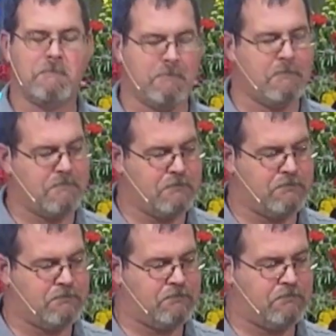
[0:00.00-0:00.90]

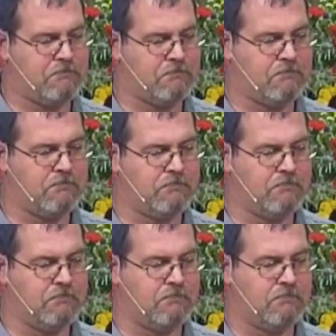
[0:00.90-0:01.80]

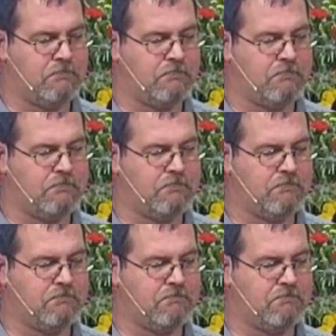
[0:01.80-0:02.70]

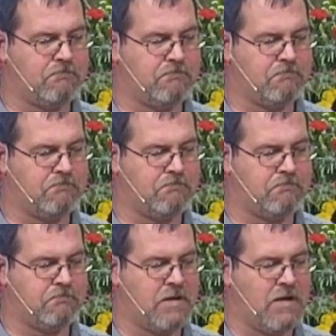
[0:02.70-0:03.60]

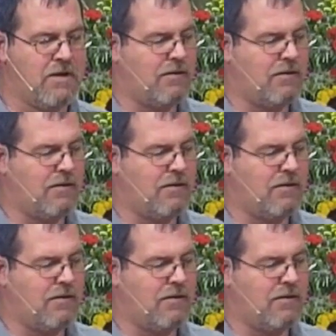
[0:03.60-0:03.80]
Nothing is said.